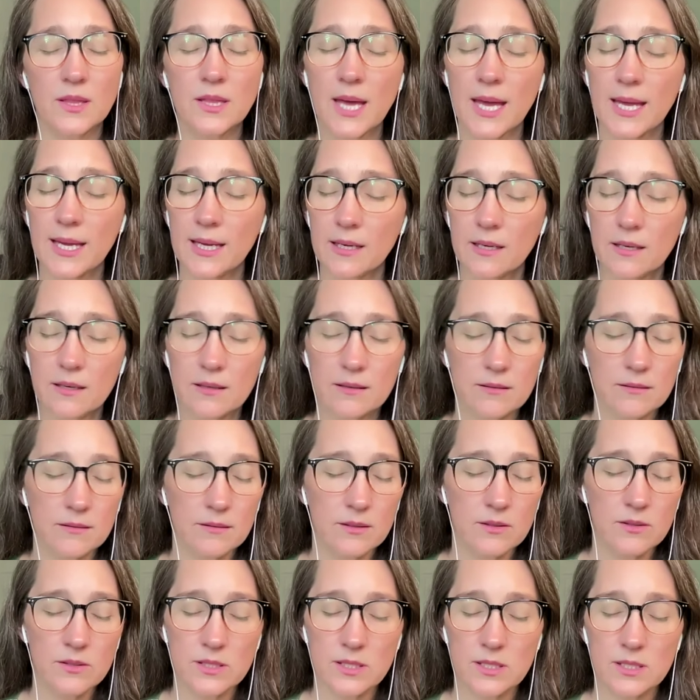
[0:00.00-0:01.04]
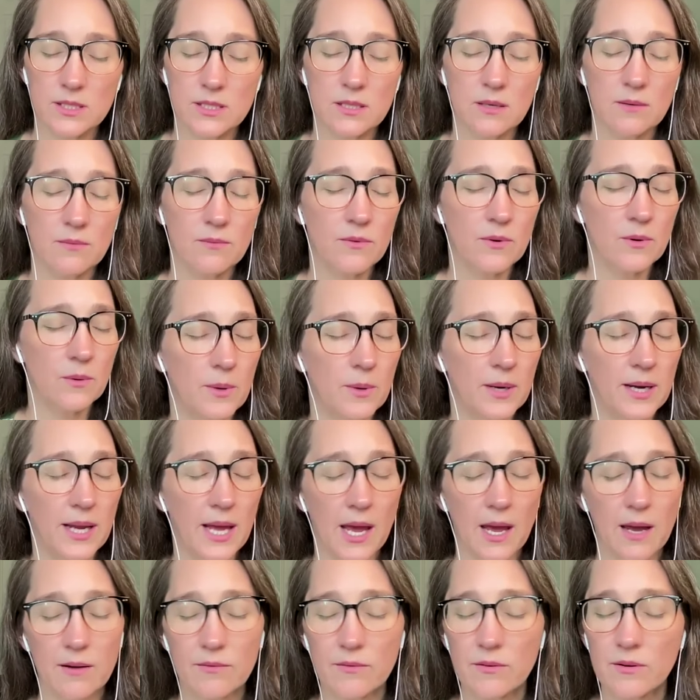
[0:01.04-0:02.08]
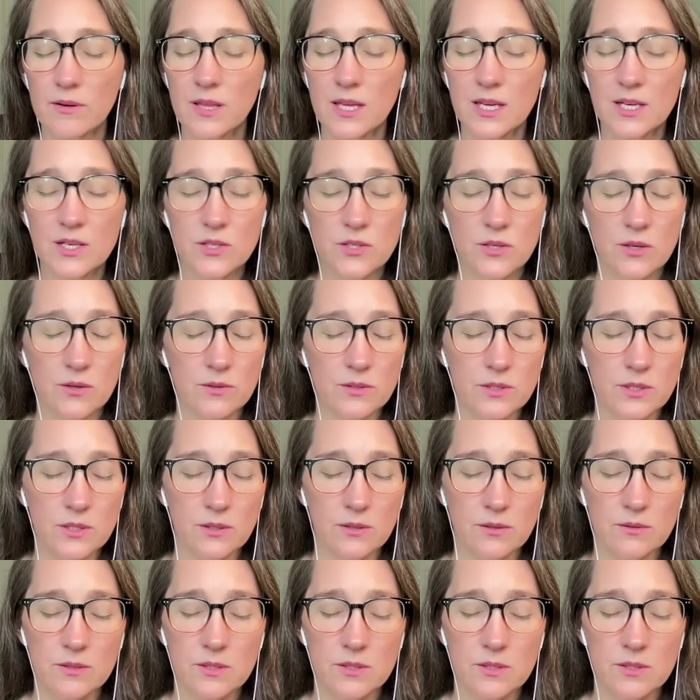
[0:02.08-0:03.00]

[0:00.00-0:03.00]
thank your system whatever they showed you.